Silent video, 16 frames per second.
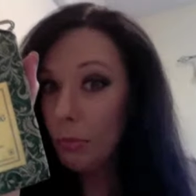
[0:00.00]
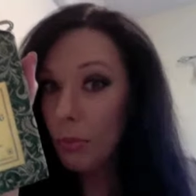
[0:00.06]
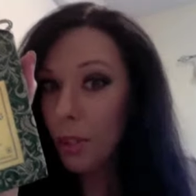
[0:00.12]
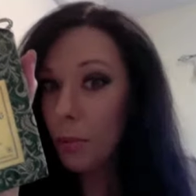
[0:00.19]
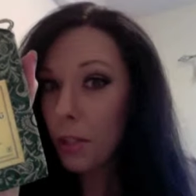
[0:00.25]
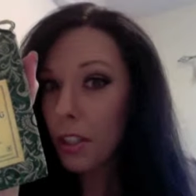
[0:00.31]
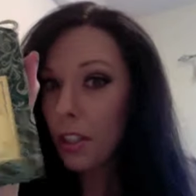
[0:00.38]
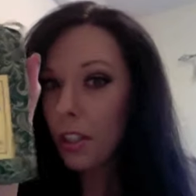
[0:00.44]

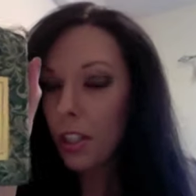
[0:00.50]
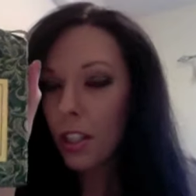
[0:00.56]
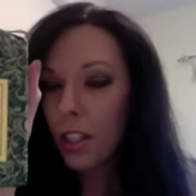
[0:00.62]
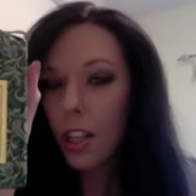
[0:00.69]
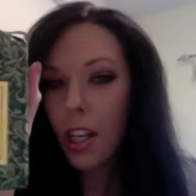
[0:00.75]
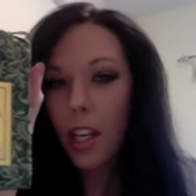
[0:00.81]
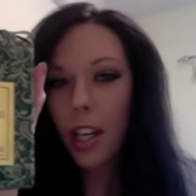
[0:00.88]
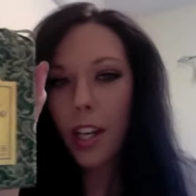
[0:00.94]

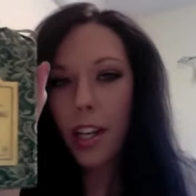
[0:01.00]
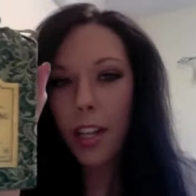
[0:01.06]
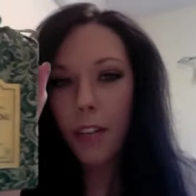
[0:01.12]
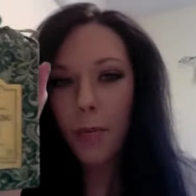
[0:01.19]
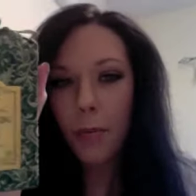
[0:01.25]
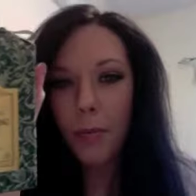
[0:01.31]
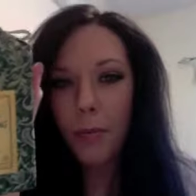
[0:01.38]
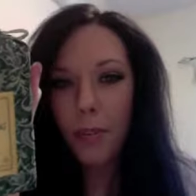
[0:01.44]
So I've
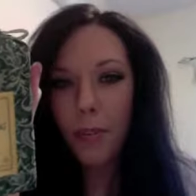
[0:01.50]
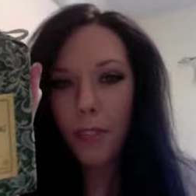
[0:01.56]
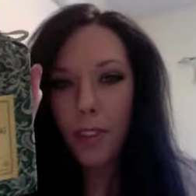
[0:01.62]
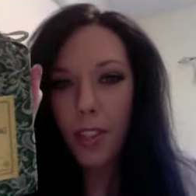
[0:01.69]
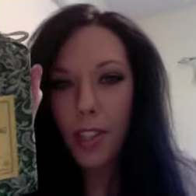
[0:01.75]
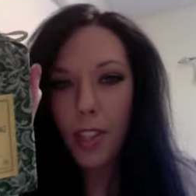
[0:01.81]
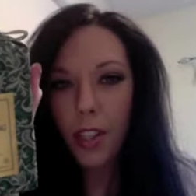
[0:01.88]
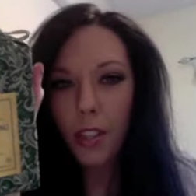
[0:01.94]
seen
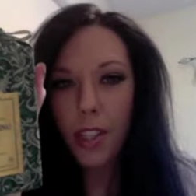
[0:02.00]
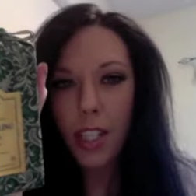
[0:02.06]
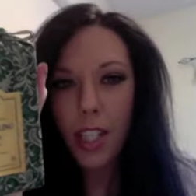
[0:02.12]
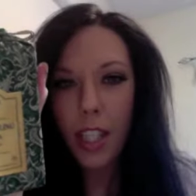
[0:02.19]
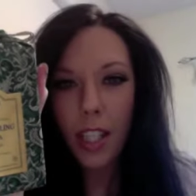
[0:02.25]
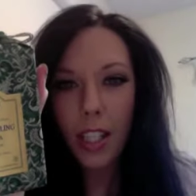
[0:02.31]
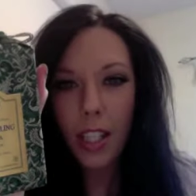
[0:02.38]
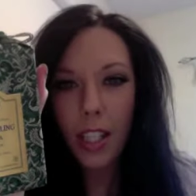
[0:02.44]
this
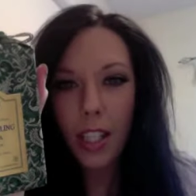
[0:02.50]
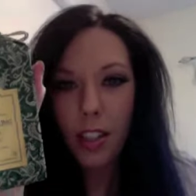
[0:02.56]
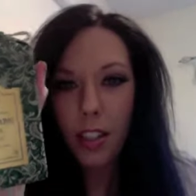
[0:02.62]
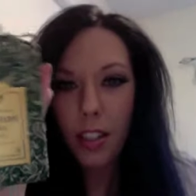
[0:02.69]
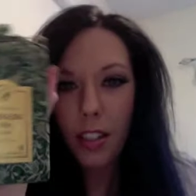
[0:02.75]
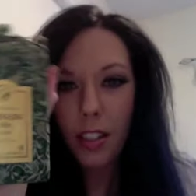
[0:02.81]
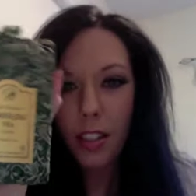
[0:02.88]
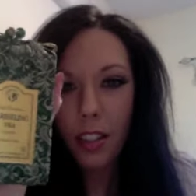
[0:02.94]
in
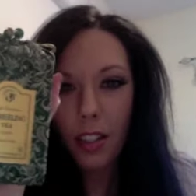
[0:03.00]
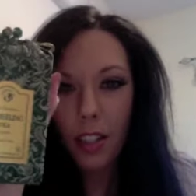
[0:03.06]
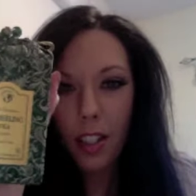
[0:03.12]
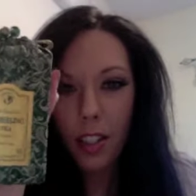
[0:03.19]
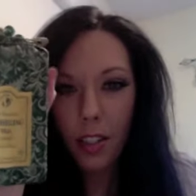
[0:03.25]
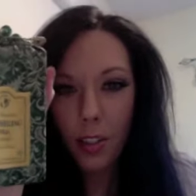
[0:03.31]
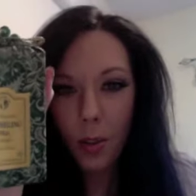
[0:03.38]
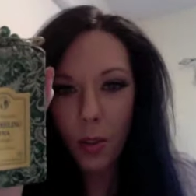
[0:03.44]
stores, but
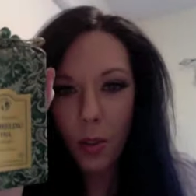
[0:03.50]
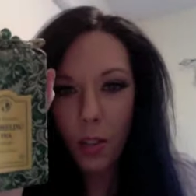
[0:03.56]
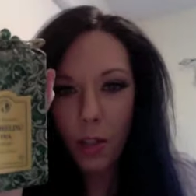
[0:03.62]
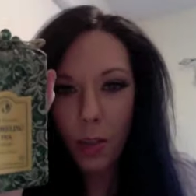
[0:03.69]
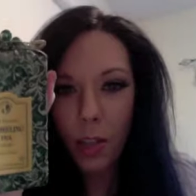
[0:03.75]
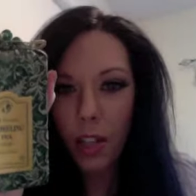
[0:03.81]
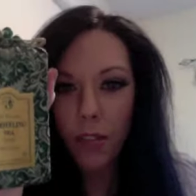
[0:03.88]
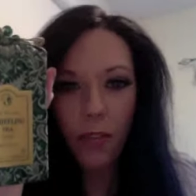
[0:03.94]
I don't
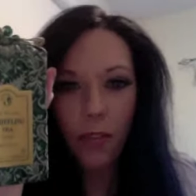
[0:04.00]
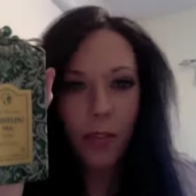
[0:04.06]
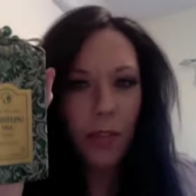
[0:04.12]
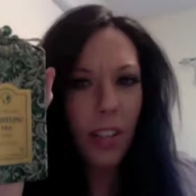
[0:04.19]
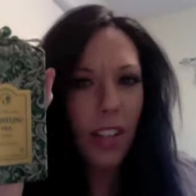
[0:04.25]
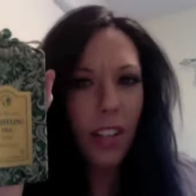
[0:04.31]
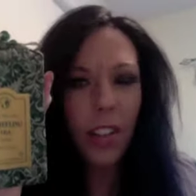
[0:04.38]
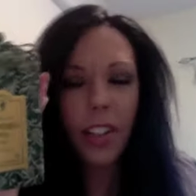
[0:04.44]
know if I've
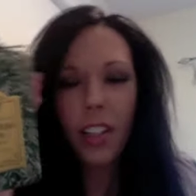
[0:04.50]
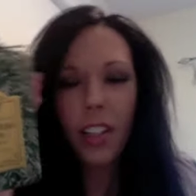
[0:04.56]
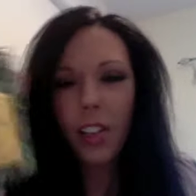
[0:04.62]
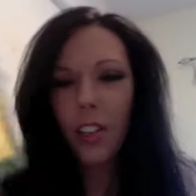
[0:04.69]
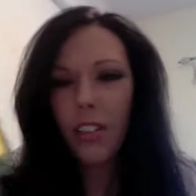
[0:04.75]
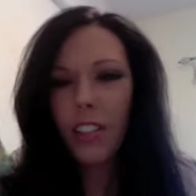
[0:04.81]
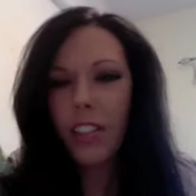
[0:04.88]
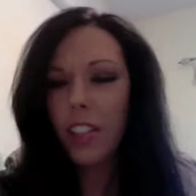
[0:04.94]
actually tried it
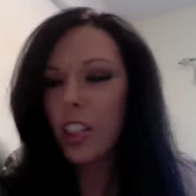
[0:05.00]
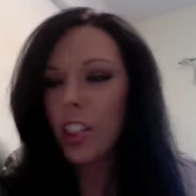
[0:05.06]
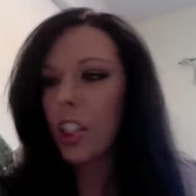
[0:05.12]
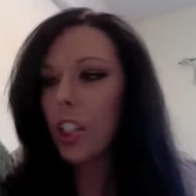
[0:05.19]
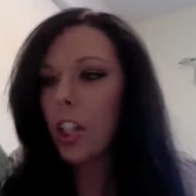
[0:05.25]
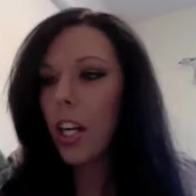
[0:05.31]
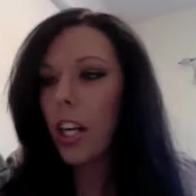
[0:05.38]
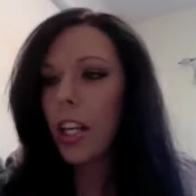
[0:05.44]
either, so
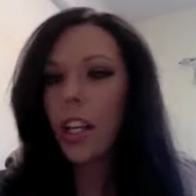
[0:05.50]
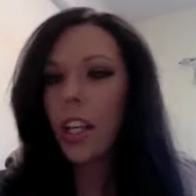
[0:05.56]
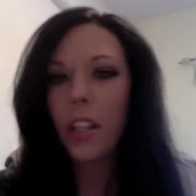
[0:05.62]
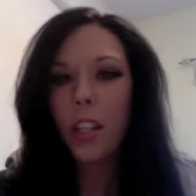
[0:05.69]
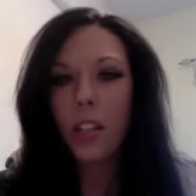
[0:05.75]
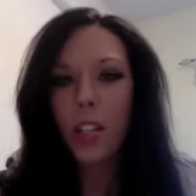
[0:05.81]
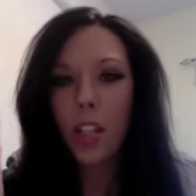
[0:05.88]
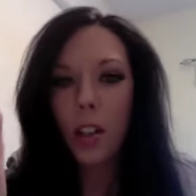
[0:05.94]

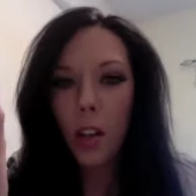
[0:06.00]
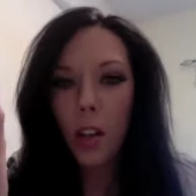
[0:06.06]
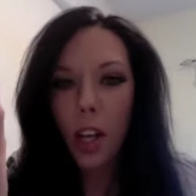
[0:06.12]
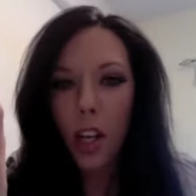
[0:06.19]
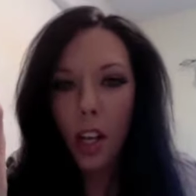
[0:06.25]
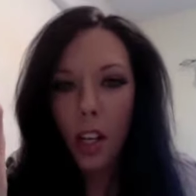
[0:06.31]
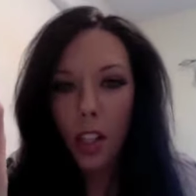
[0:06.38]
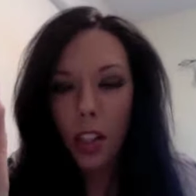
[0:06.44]
looking forward
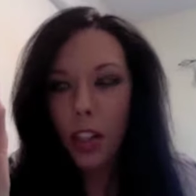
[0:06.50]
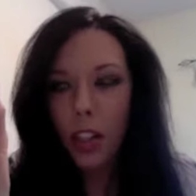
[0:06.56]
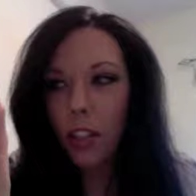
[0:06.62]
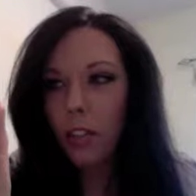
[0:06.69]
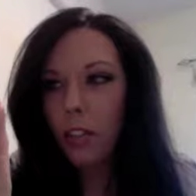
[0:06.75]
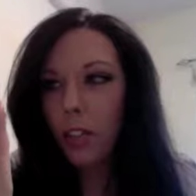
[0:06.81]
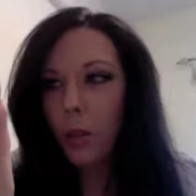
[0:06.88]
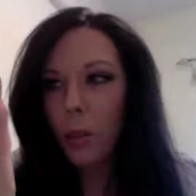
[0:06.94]
to
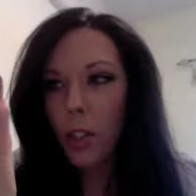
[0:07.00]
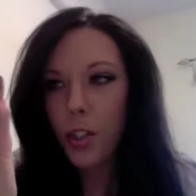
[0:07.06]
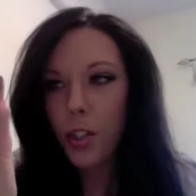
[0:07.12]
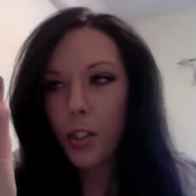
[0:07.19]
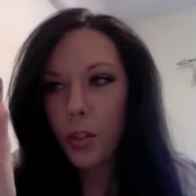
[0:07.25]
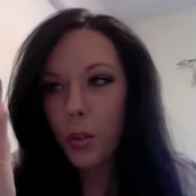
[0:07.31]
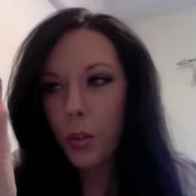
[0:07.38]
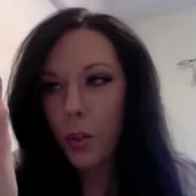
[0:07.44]
that
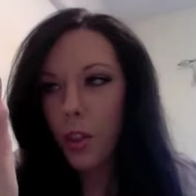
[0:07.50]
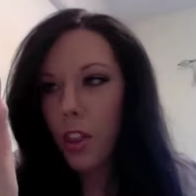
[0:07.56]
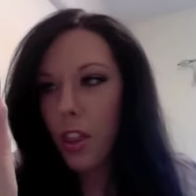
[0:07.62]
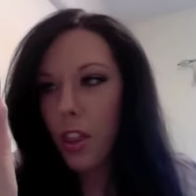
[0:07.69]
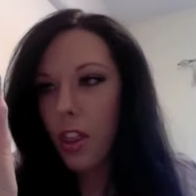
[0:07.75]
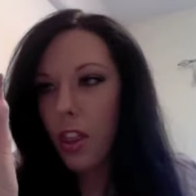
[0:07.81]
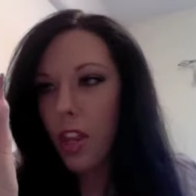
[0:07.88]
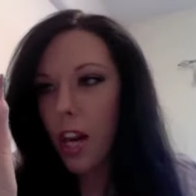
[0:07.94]
one
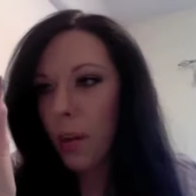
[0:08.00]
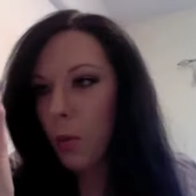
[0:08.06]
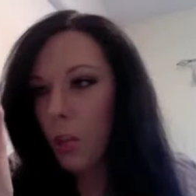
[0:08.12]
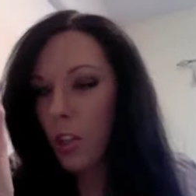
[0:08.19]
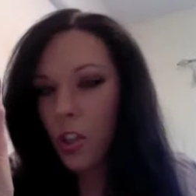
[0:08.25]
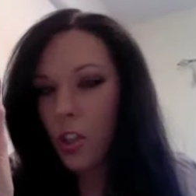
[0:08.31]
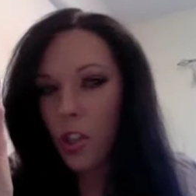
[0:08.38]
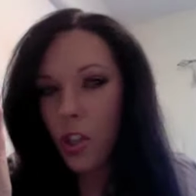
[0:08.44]
too.
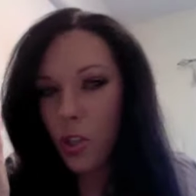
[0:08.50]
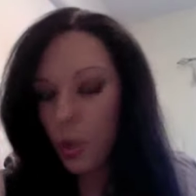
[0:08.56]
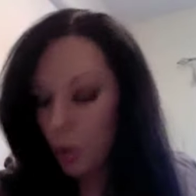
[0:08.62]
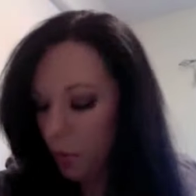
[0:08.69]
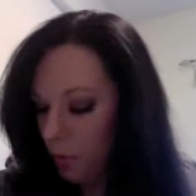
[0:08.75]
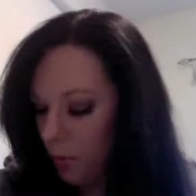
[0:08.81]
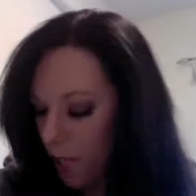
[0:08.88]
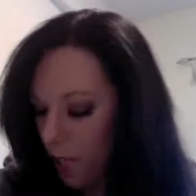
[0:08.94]
And these
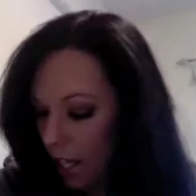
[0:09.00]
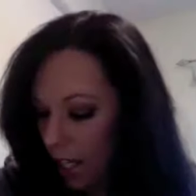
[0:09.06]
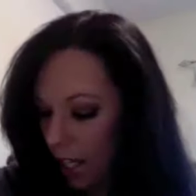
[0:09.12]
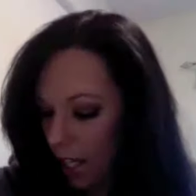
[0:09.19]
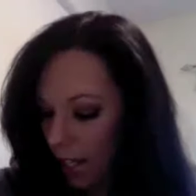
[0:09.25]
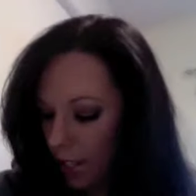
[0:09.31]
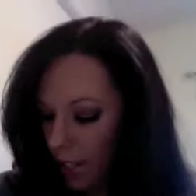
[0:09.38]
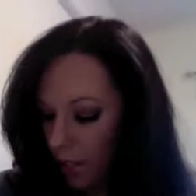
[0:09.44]
are all
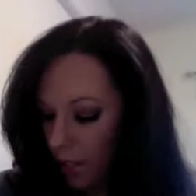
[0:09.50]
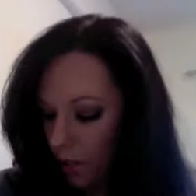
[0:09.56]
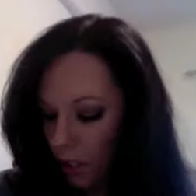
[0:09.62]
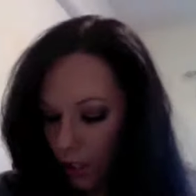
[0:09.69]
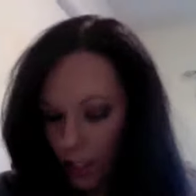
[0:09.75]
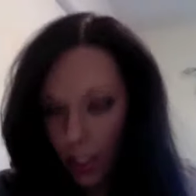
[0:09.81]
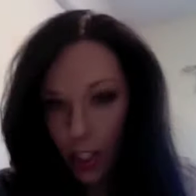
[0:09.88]
teas from